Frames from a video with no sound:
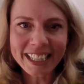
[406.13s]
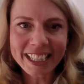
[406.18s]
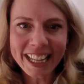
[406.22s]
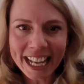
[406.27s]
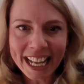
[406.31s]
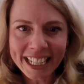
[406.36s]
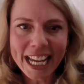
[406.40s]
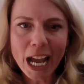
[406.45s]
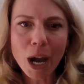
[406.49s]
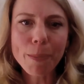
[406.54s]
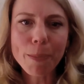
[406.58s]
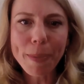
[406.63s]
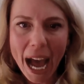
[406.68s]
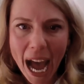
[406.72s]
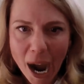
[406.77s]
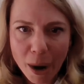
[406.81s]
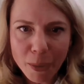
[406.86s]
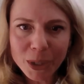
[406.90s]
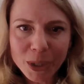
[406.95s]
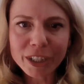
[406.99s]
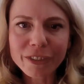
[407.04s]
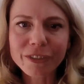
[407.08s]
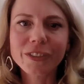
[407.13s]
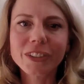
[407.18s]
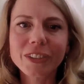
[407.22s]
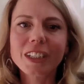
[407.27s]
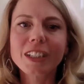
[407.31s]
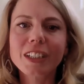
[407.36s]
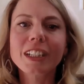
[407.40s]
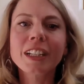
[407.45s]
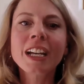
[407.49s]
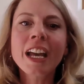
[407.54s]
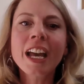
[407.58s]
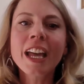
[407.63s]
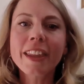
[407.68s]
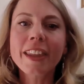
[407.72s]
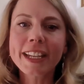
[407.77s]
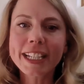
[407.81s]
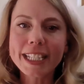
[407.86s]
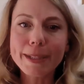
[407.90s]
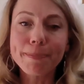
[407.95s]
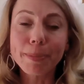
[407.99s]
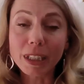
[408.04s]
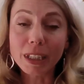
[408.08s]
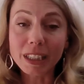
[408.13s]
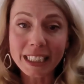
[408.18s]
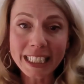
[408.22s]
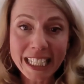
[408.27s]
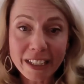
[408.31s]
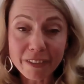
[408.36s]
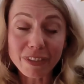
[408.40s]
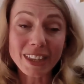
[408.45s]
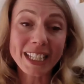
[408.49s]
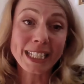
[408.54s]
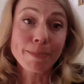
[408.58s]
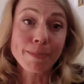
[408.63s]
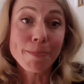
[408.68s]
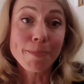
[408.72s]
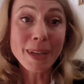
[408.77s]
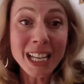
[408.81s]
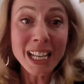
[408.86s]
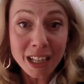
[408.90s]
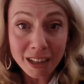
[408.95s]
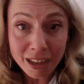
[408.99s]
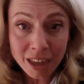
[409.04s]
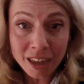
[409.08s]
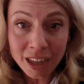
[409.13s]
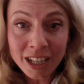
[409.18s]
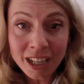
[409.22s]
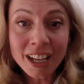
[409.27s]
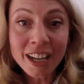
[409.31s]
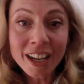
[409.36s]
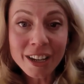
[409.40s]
That's how powerful this belief, this myth,